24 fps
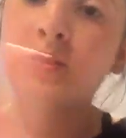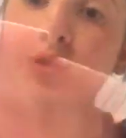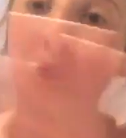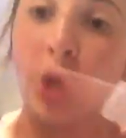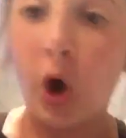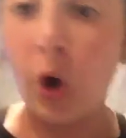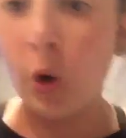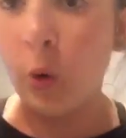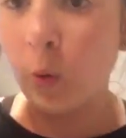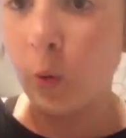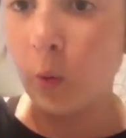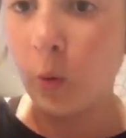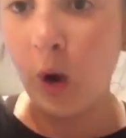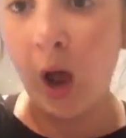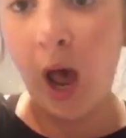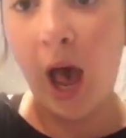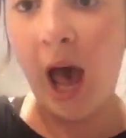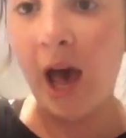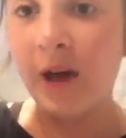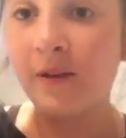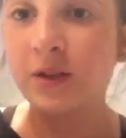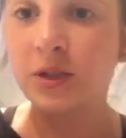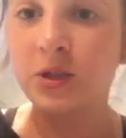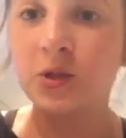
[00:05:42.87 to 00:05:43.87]
don't
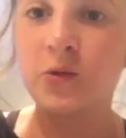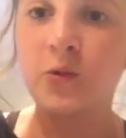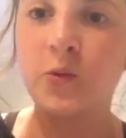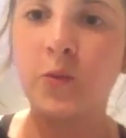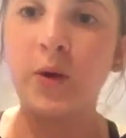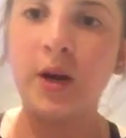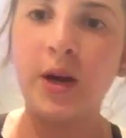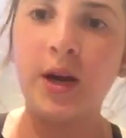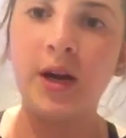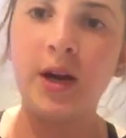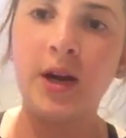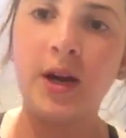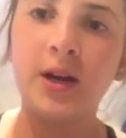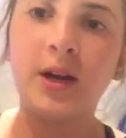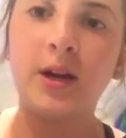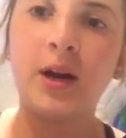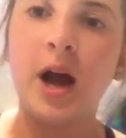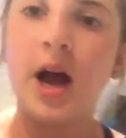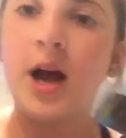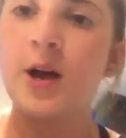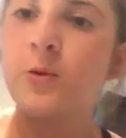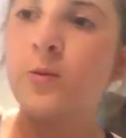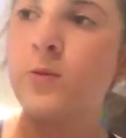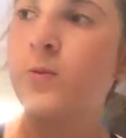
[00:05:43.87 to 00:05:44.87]
have a suite.
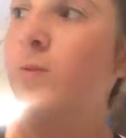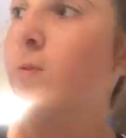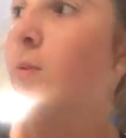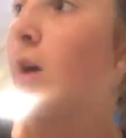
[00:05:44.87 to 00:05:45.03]
I